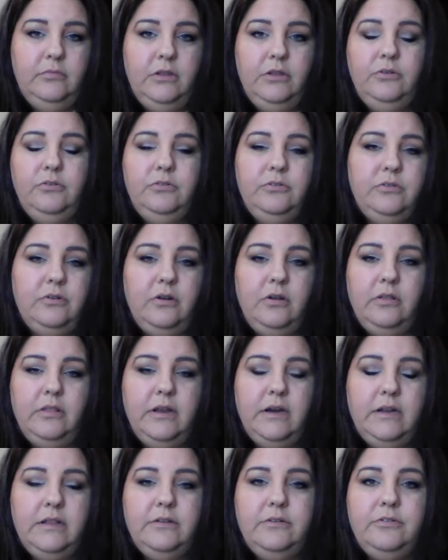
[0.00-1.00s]
nudes and all
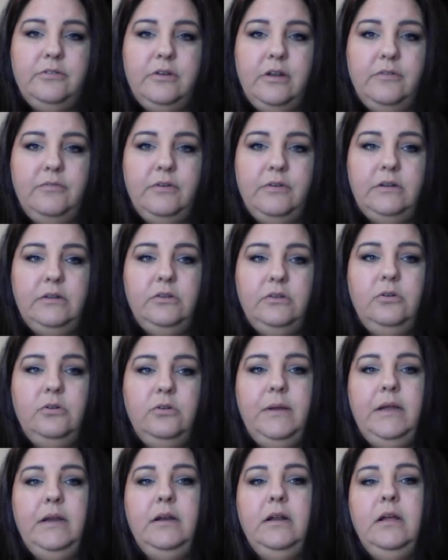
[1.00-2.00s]
that other stuff in a little
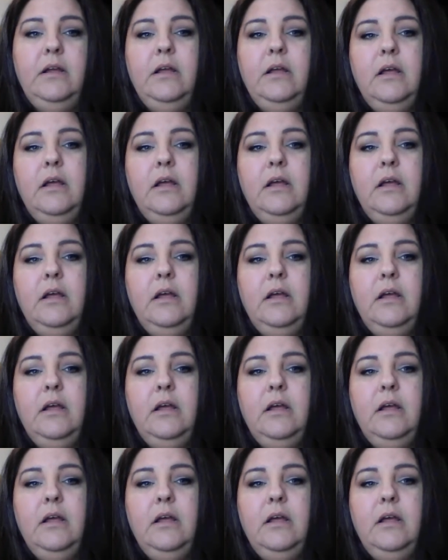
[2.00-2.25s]
bit.